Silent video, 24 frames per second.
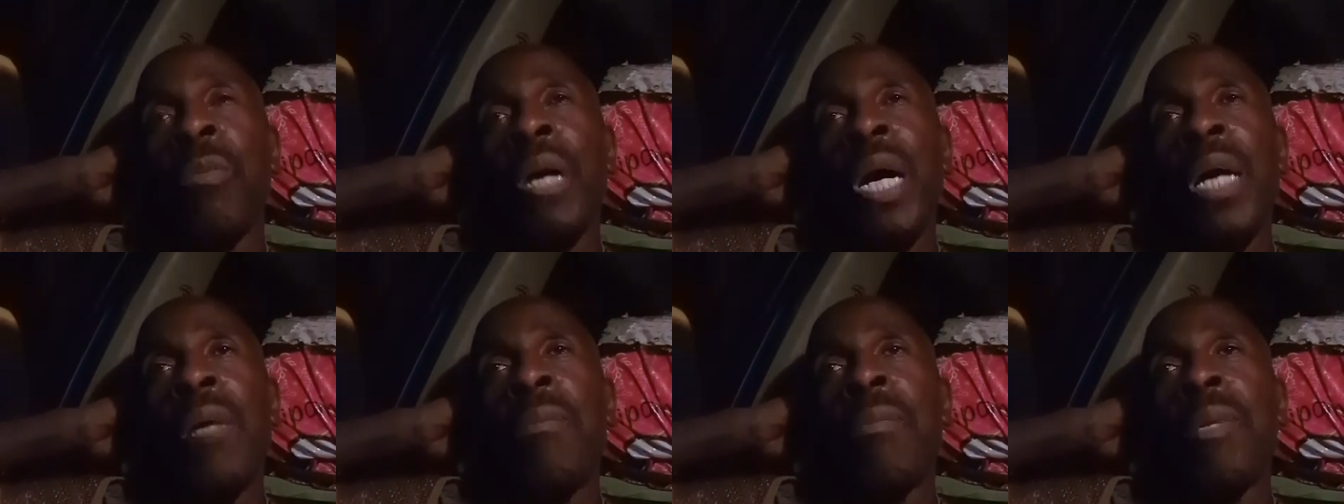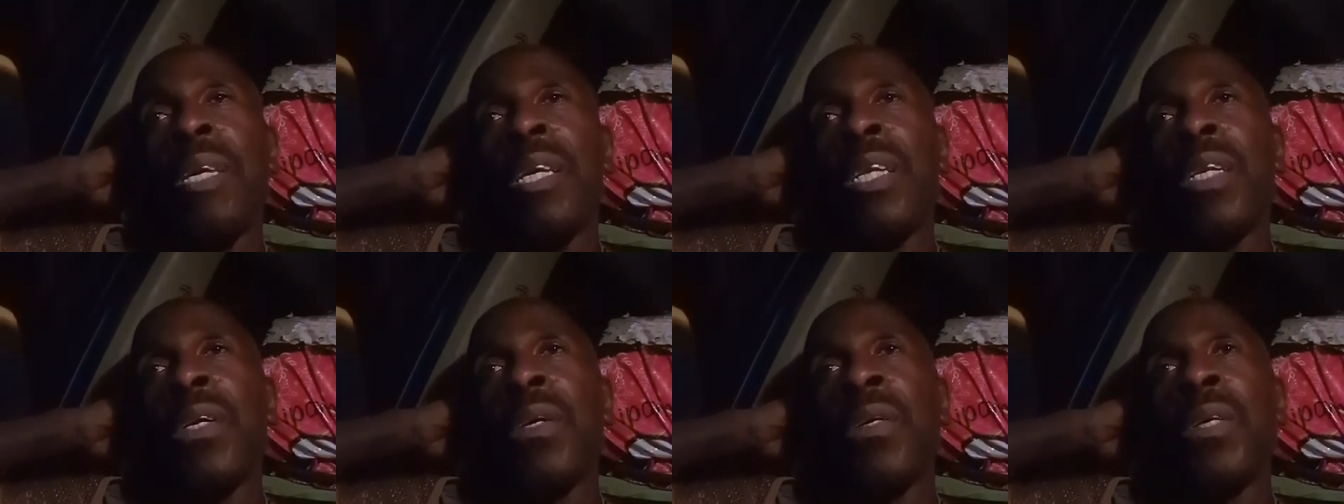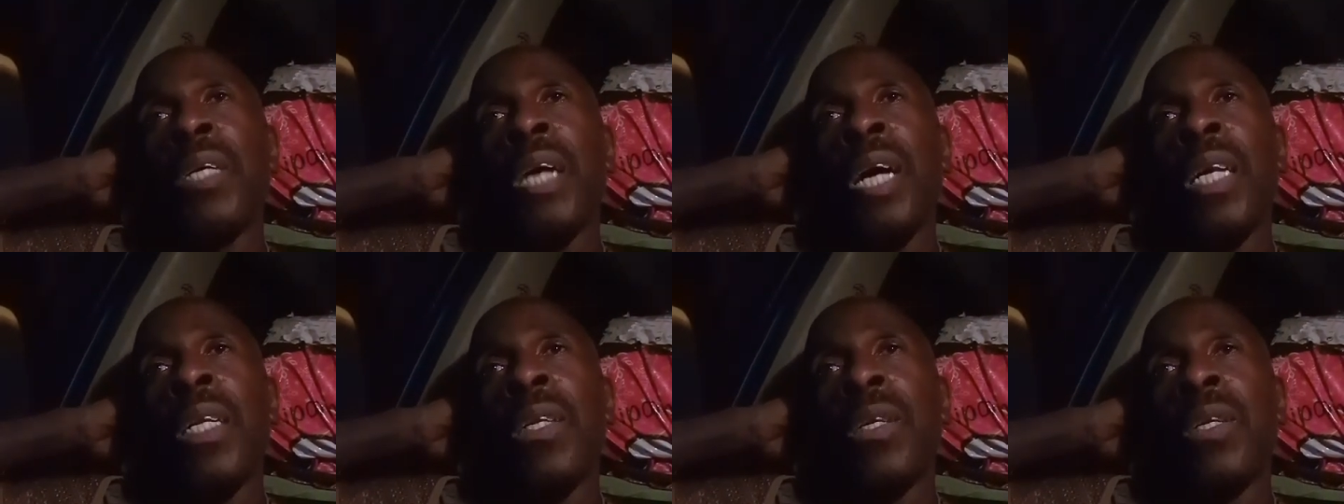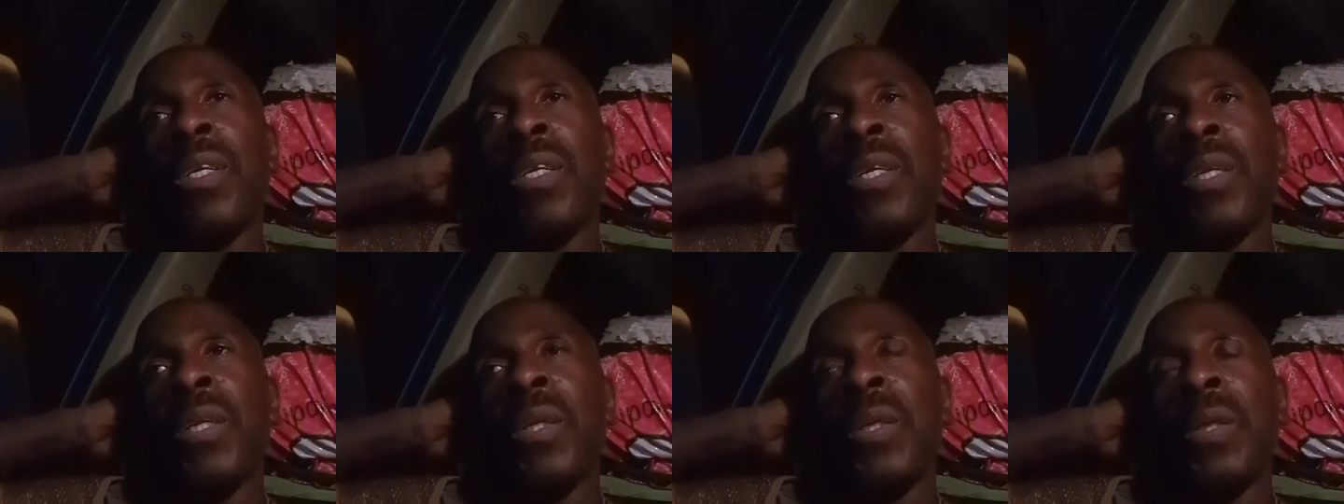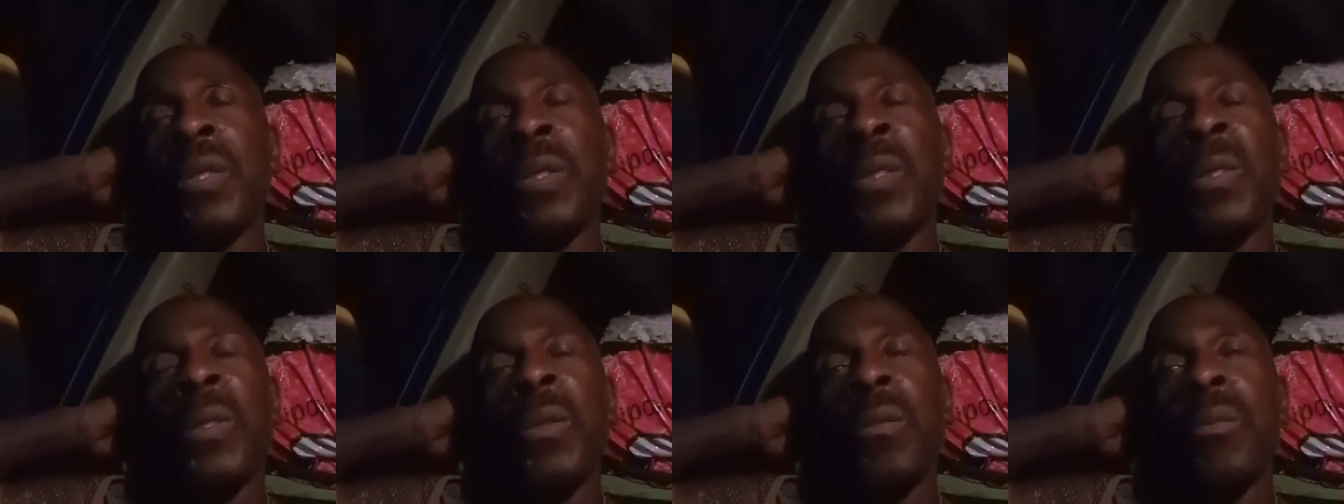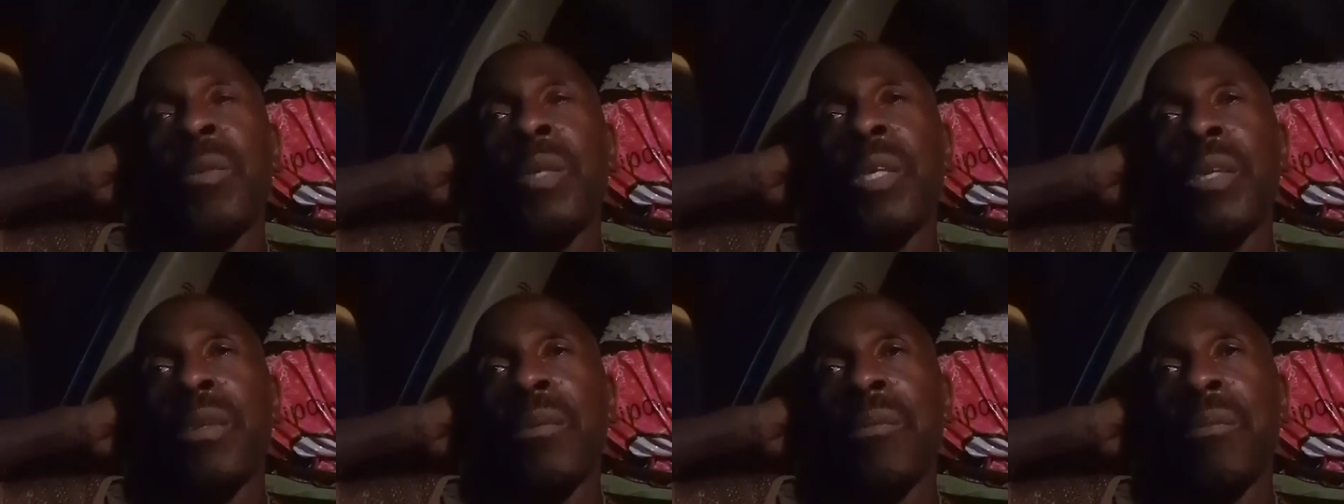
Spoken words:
by me, you know, I know nothing to me.